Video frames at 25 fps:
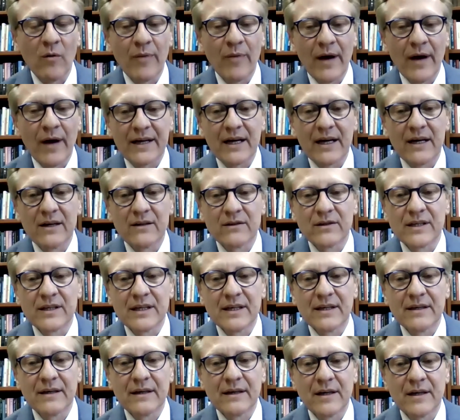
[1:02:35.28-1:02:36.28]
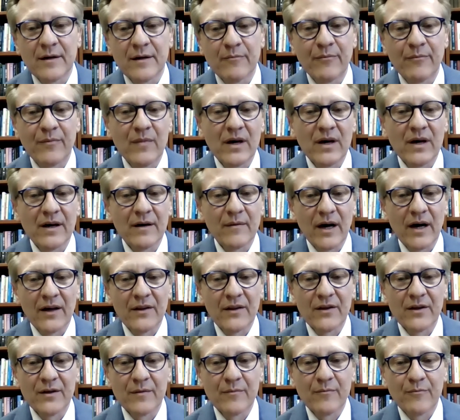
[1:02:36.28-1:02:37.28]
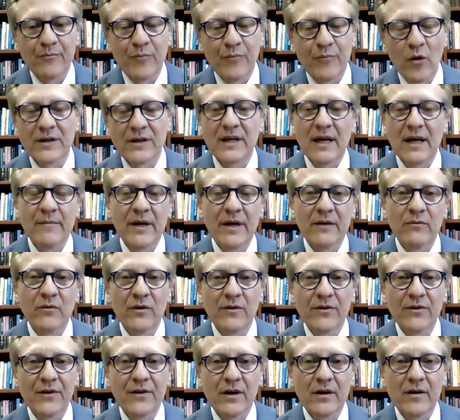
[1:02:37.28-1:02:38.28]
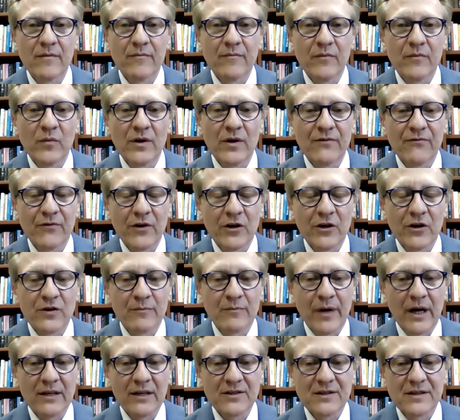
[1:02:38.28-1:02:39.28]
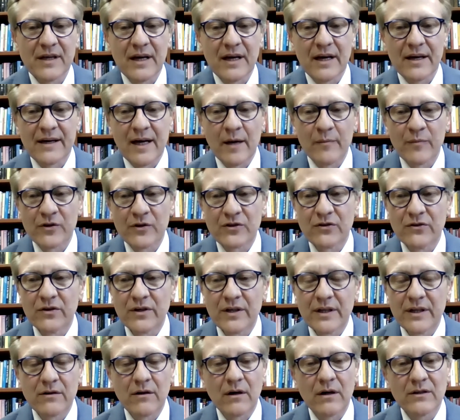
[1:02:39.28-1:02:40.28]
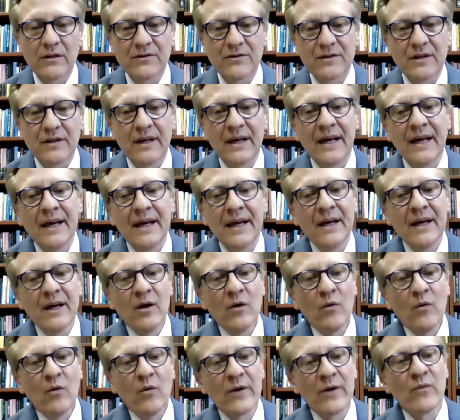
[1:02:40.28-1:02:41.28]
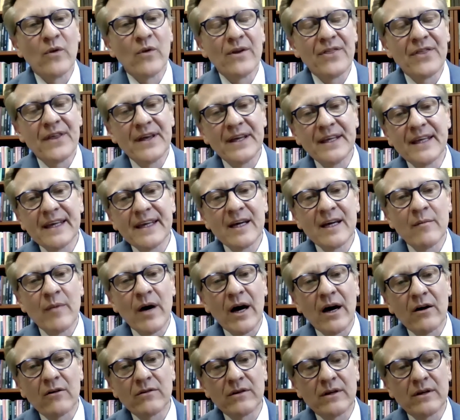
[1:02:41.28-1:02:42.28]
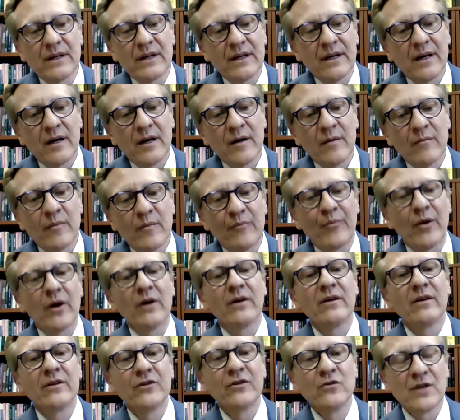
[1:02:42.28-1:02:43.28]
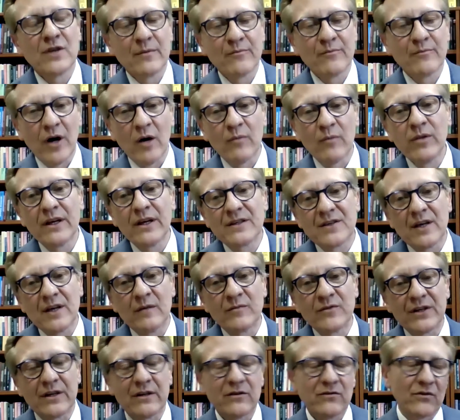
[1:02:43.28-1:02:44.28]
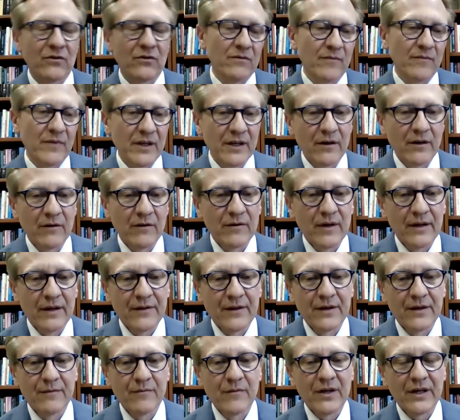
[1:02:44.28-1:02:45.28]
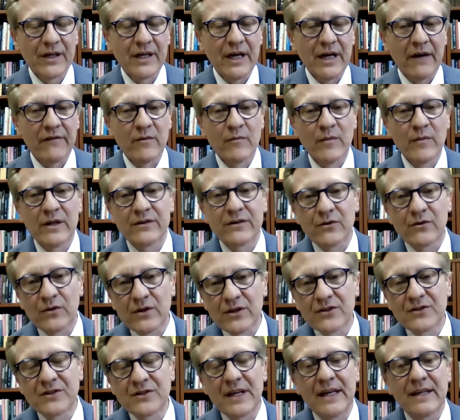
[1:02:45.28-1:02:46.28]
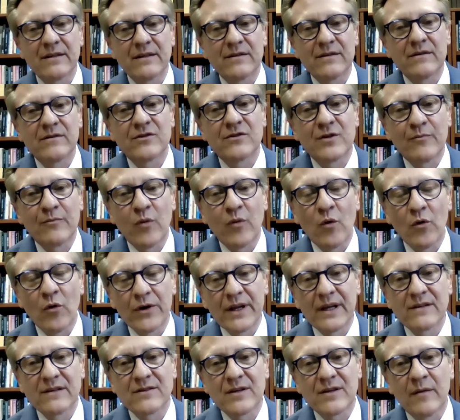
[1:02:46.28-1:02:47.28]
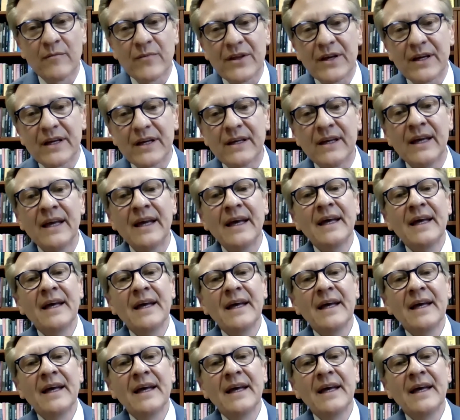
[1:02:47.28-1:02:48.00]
fall back on the uh, uh, on the point I made with uh, with Frederick Bastiat and opportunity cost. When we're thinking about um, using public subsidies or you know the, the government or the state supporting something